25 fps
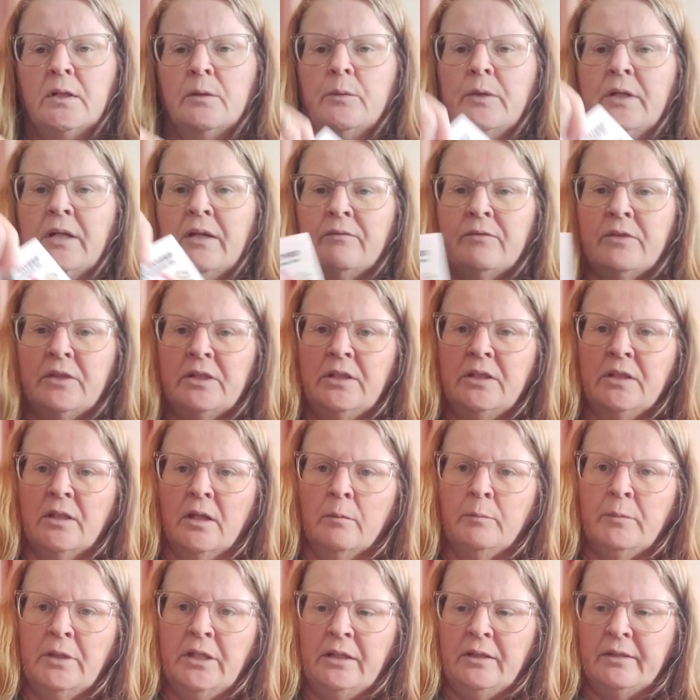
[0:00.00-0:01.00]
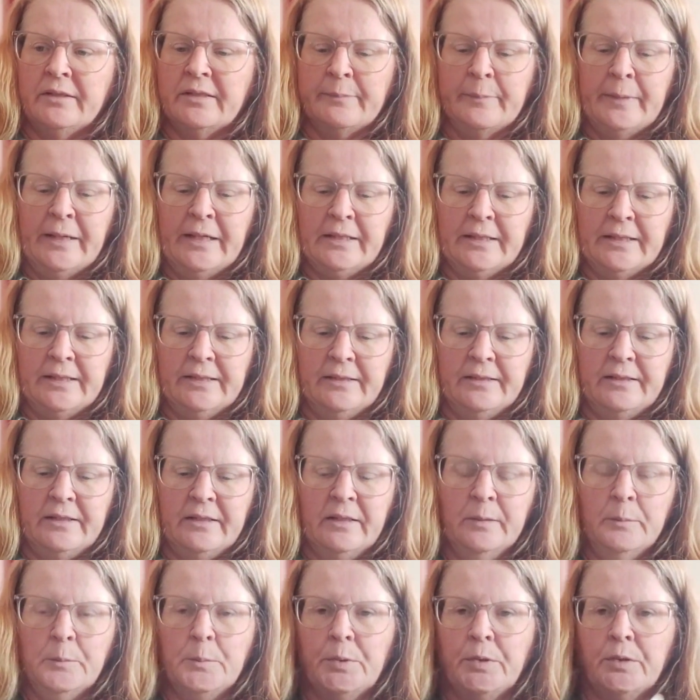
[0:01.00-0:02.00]
We have the yummy smelling
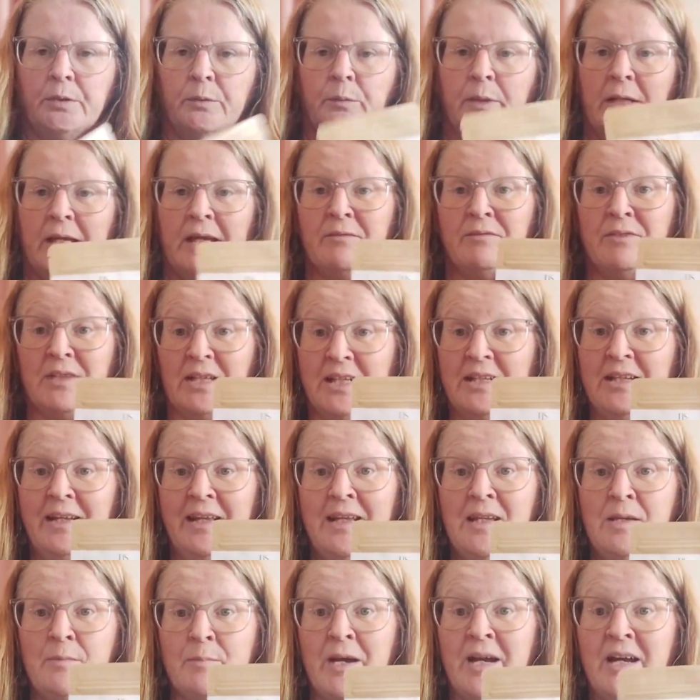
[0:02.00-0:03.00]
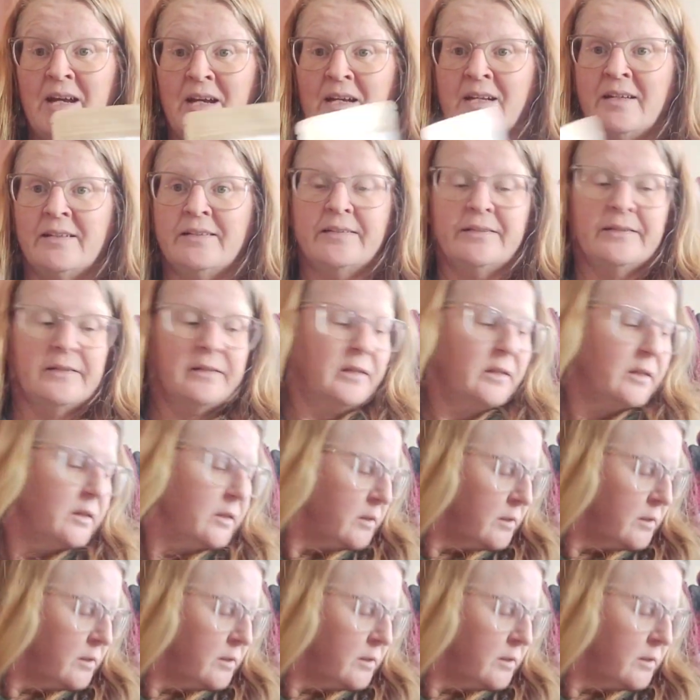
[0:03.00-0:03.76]
dip. We have the clay mask.